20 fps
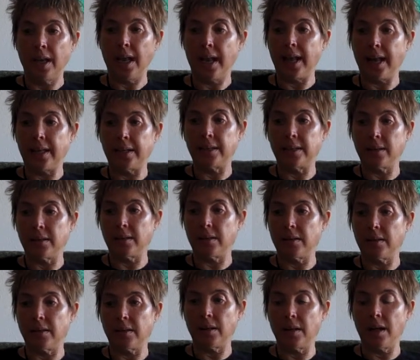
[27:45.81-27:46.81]
and
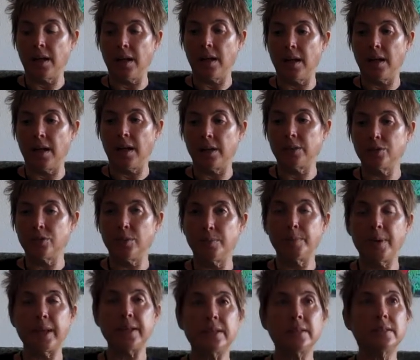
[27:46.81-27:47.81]
a
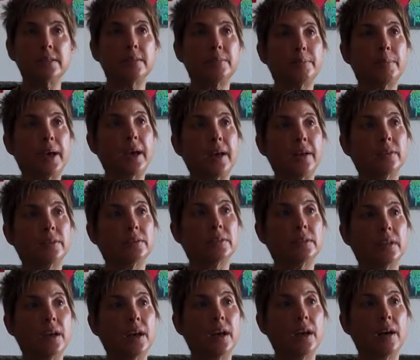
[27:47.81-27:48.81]
tremendous
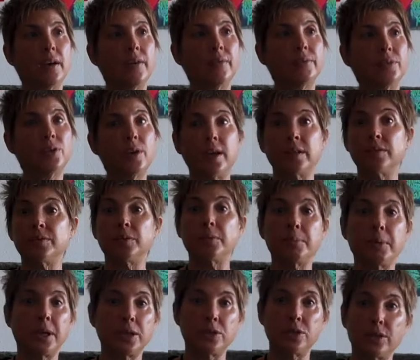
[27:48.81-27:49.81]
amount of
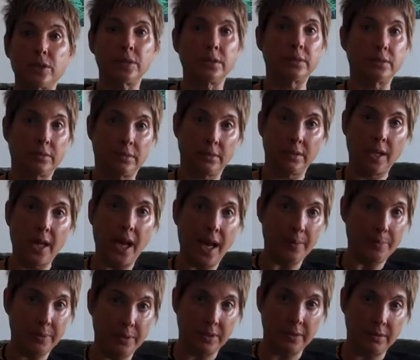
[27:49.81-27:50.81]
transformation
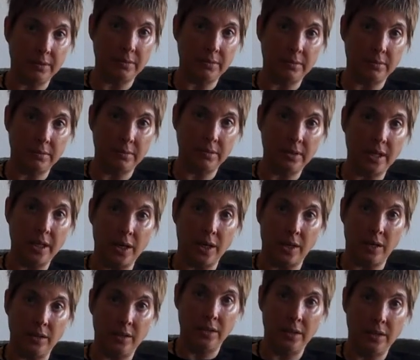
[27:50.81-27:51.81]
happened there,